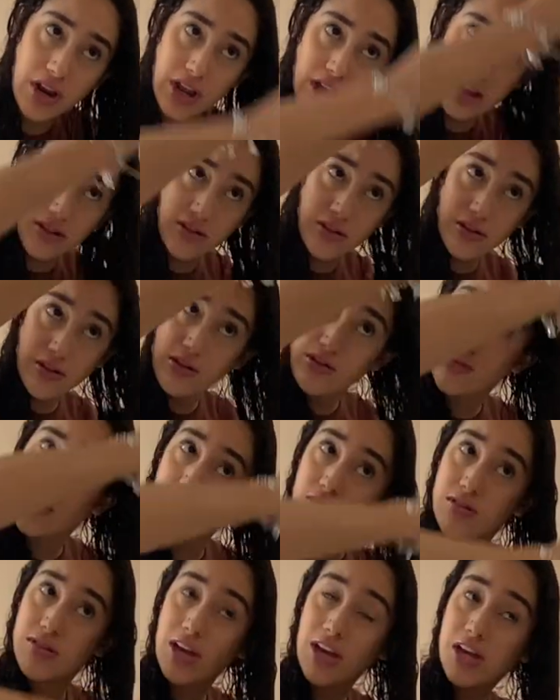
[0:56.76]
it into two
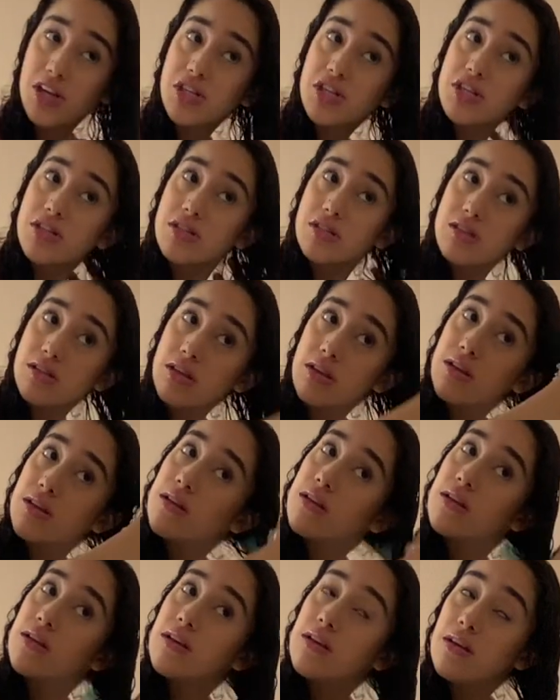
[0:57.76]
sections
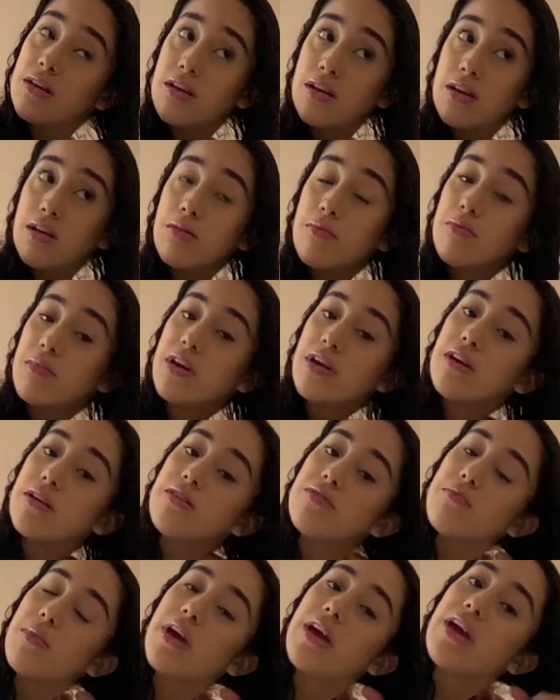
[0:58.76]

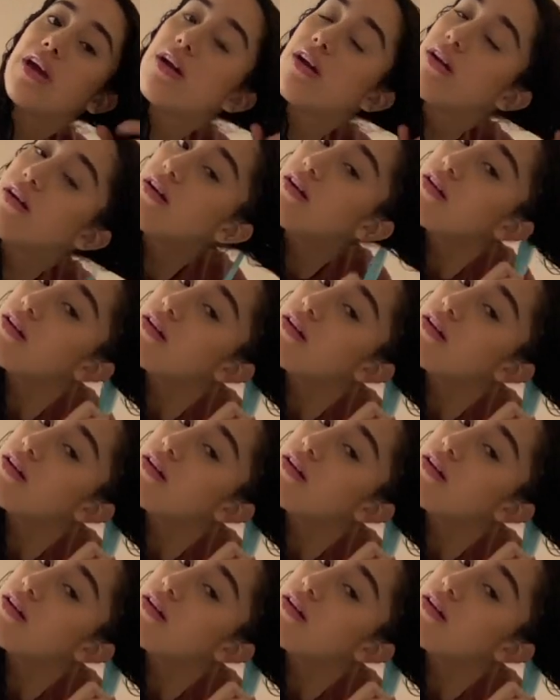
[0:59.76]
because my hair